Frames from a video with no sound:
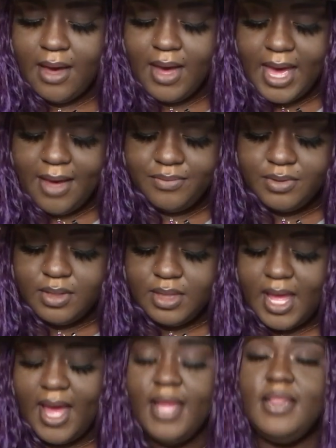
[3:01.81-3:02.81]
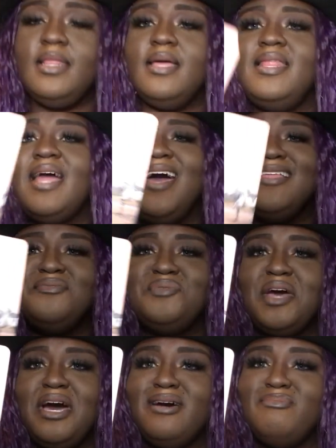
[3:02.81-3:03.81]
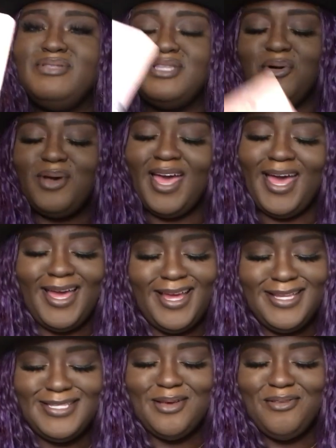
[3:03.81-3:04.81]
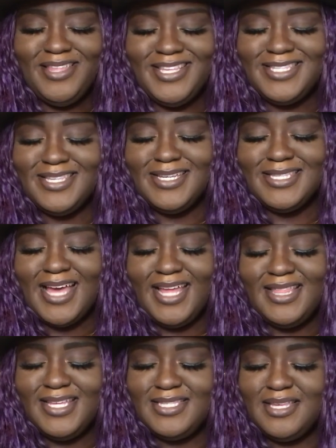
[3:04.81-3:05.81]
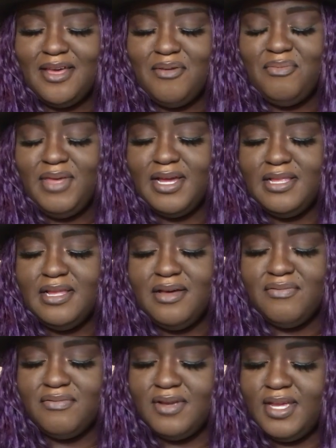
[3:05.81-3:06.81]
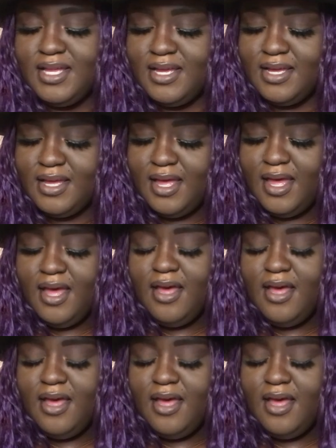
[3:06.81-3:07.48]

out after that the knight of cups okay so this looks like this could be a love reading